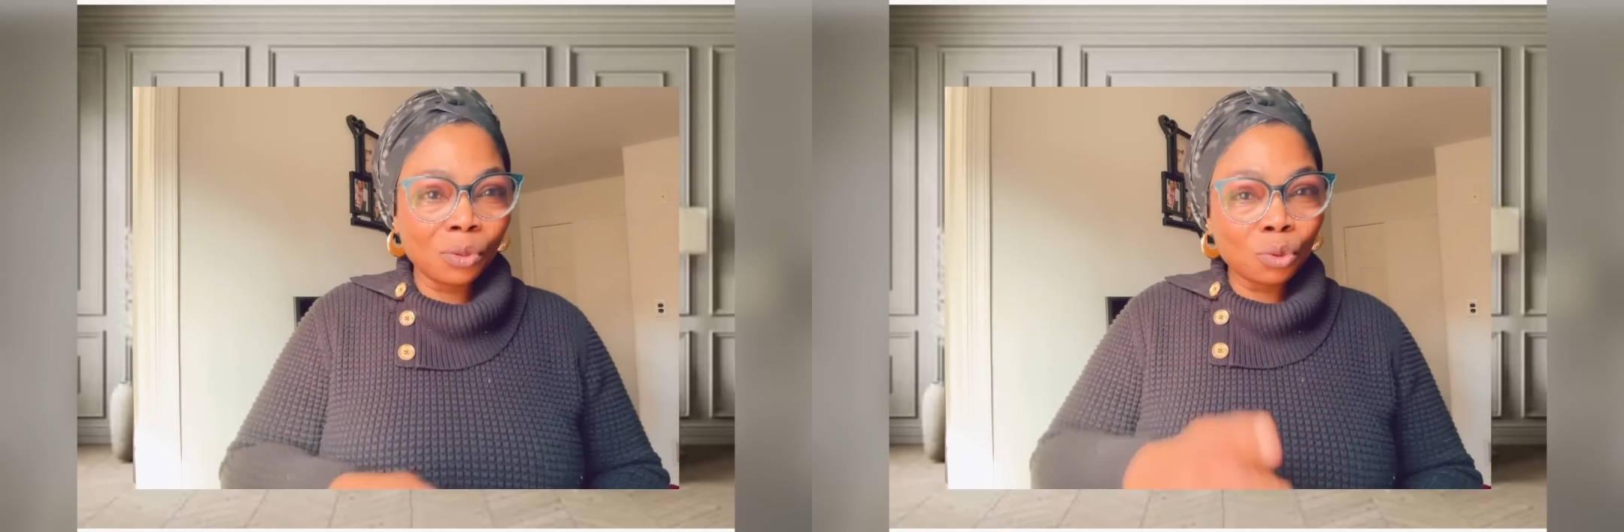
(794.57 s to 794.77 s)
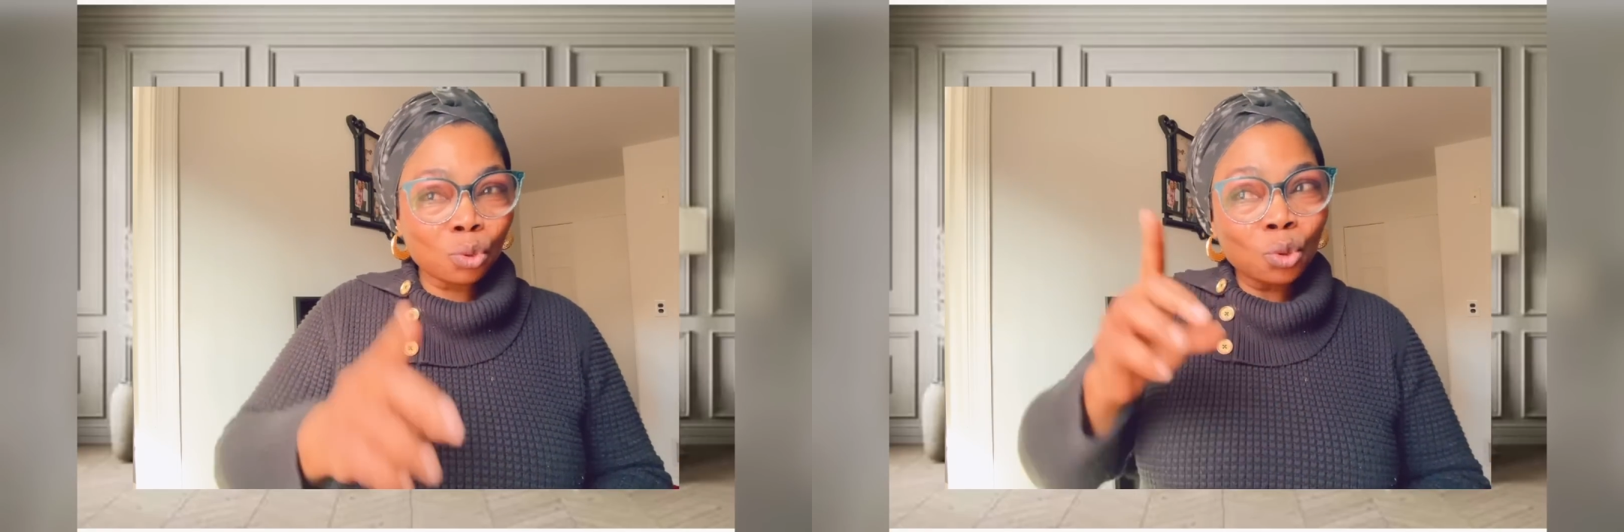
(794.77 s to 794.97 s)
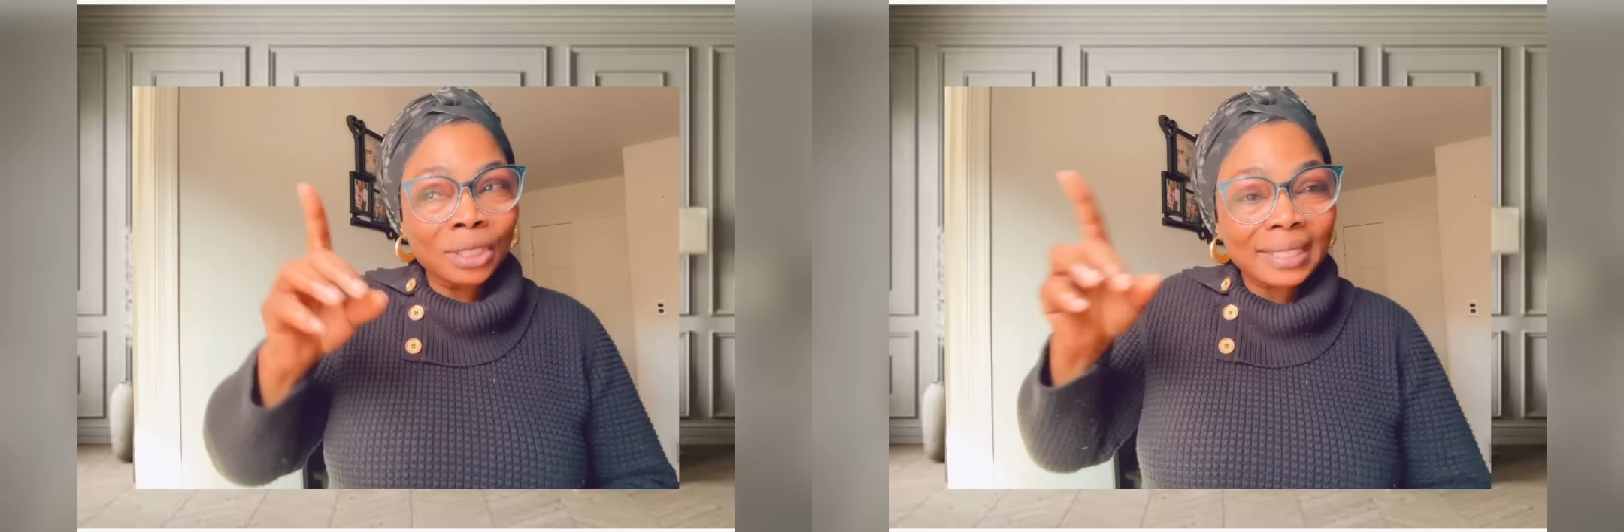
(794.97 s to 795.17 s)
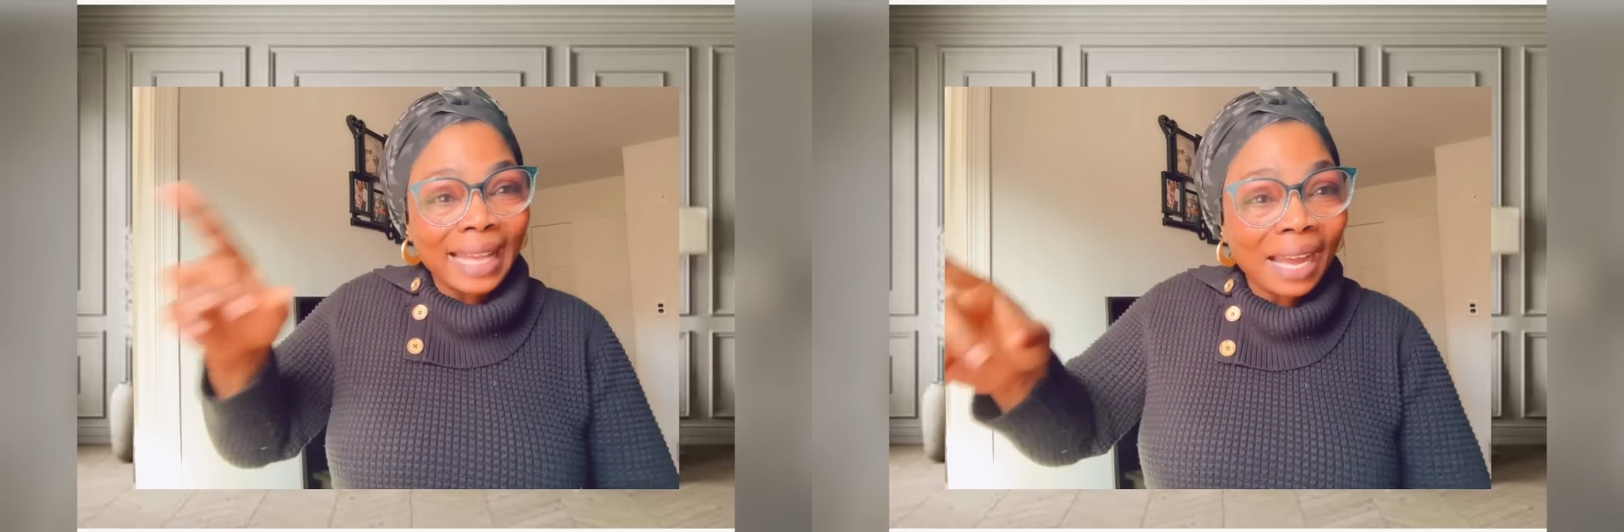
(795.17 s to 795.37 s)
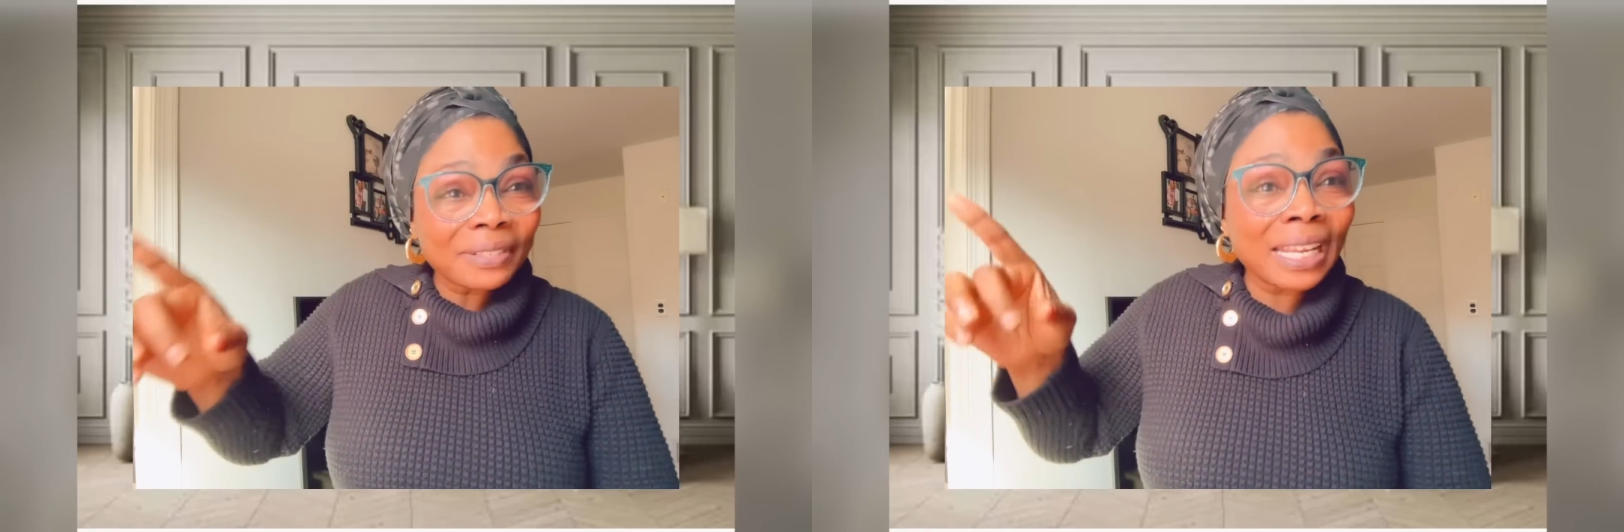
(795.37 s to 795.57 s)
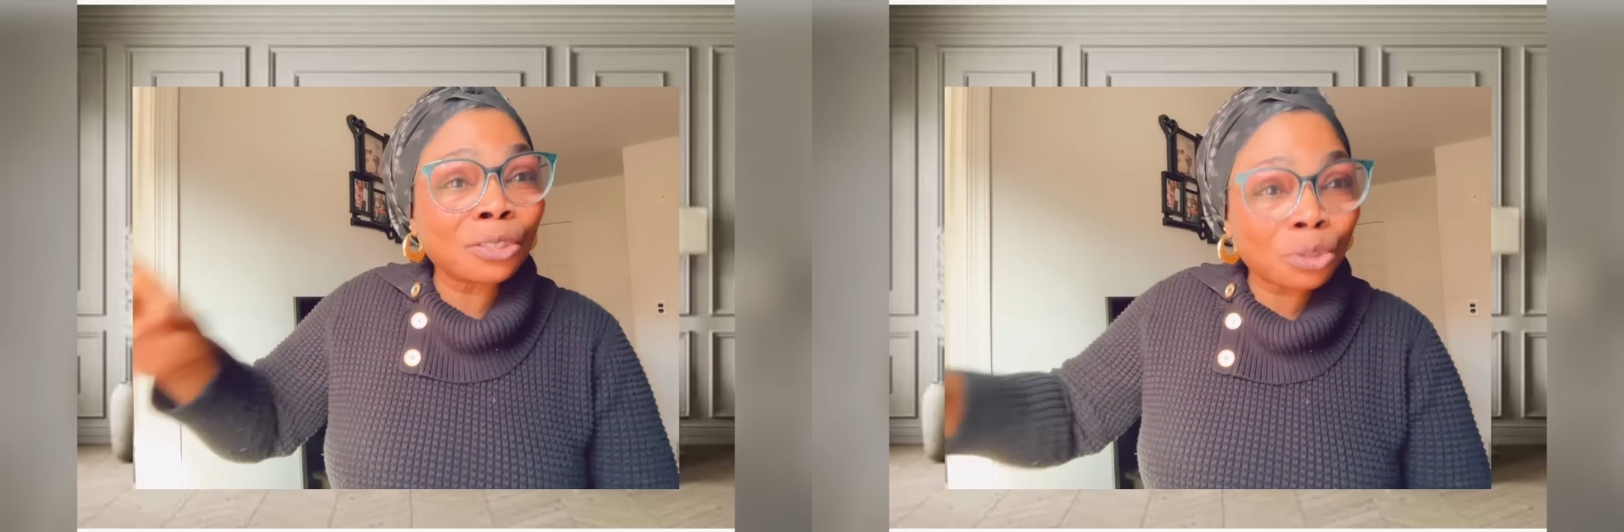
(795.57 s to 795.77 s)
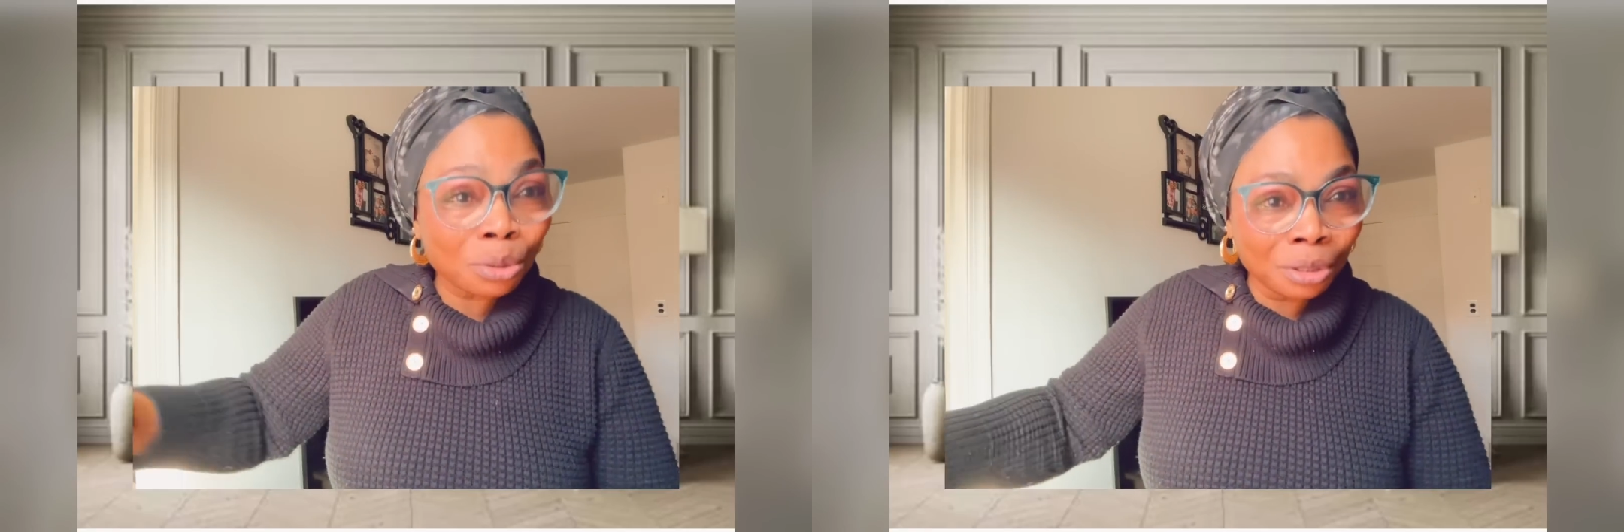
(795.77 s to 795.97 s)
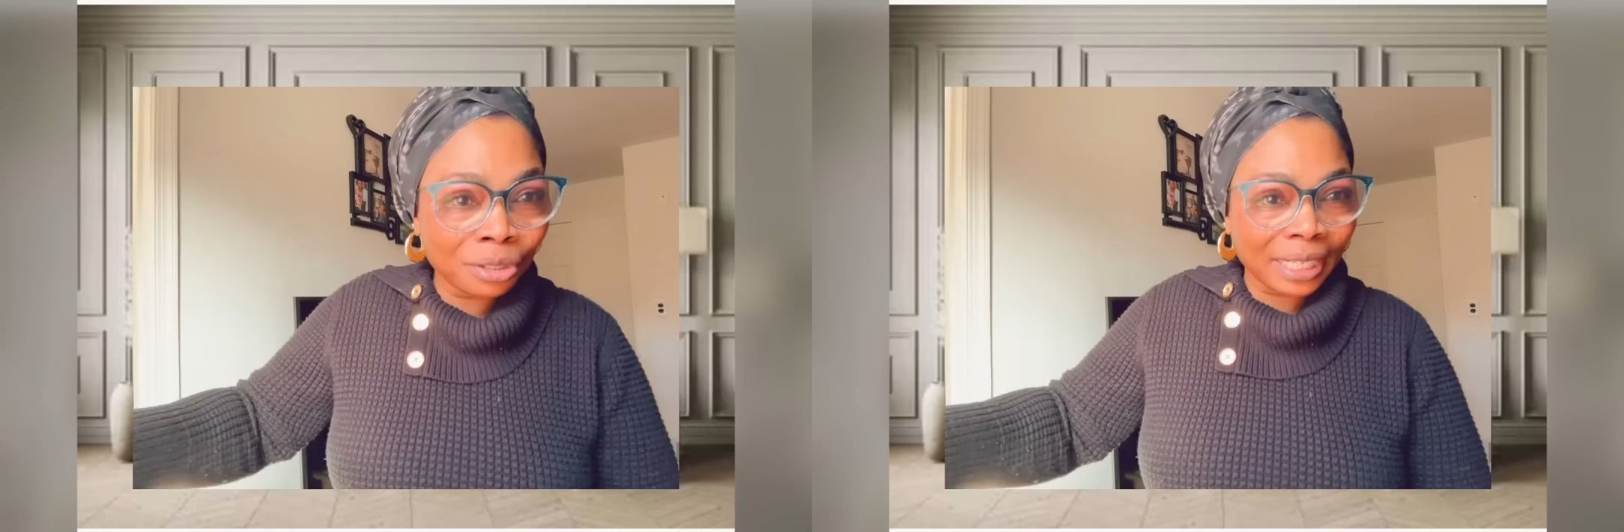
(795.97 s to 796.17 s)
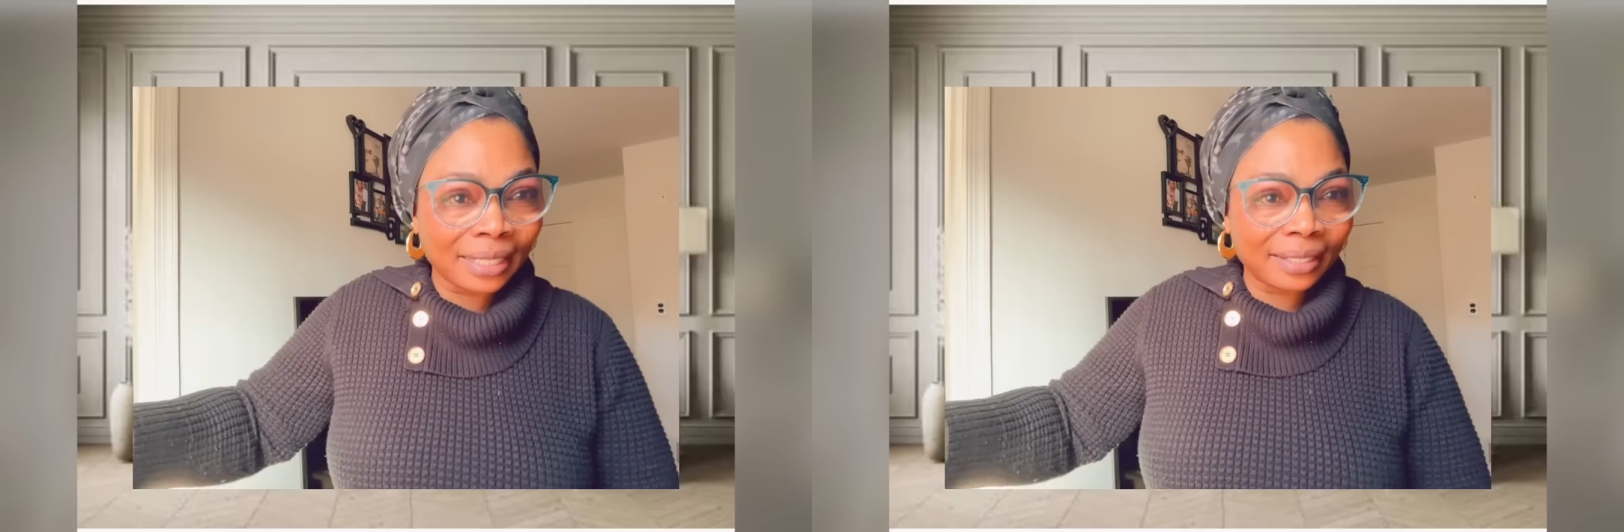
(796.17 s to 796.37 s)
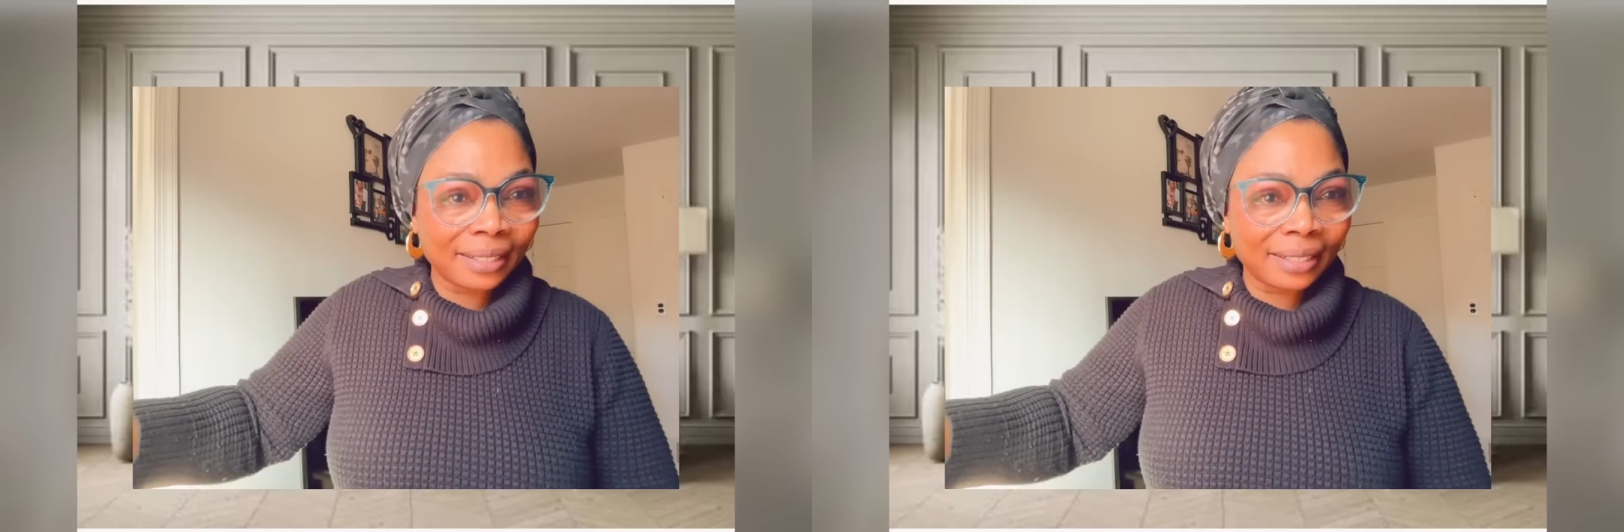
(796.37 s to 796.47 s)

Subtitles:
to serve their children